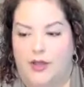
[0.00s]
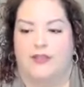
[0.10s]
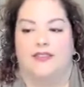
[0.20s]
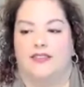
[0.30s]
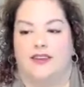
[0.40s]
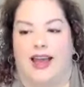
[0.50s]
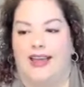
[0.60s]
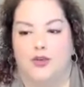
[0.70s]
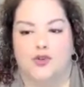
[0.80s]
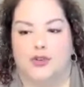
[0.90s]
This is
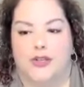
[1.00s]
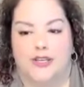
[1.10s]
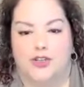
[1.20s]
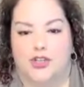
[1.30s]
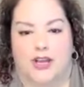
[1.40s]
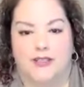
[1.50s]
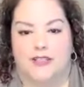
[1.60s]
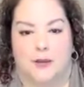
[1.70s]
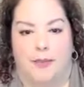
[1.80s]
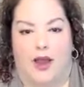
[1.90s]
not usually
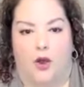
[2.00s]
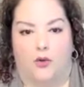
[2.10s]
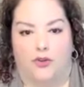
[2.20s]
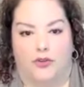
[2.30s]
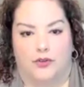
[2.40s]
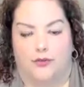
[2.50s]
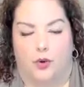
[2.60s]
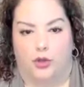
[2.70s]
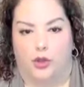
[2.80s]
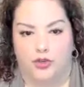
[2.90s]
just about
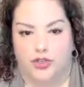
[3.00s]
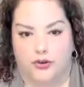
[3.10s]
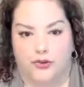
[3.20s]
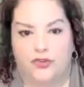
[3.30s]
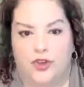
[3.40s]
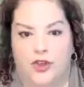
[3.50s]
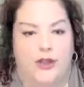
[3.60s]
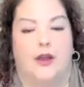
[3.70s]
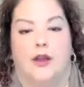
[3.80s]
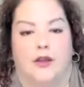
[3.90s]
foreclosures.
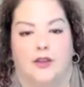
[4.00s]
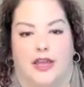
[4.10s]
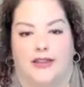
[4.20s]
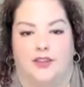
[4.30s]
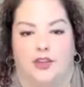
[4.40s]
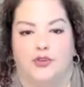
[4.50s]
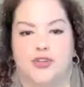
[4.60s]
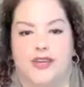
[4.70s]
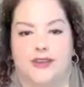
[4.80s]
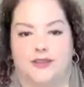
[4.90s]
It's
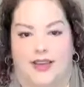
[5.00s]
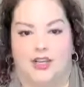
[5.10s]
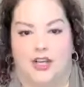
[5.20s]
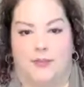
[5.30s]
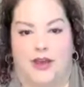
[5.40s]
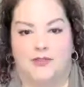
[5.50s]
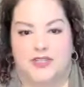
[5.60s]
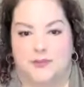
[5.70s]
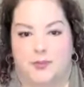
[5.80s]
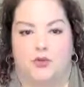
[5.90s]
usually a section about
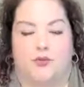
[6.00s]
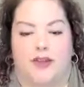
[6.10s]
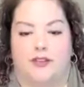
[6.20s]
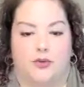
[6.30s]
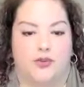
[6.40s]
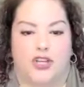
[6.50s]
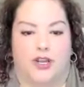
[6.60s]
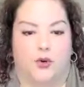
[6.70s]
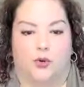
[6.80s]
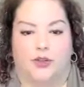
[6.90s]
dispute
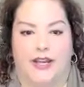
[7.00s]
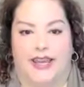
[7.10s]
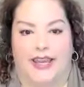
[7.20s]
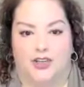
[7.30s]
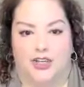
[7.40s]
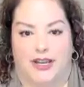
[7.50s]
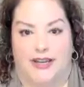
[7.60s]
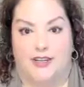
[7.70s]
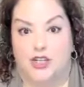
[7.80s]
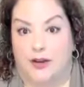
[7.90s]
resolution or litigation
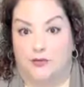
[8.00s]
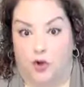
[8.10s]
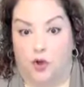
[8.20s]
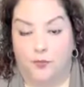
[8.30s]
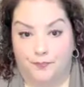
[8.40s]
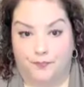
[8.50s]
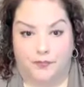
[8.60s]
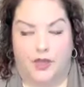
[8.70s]
in general.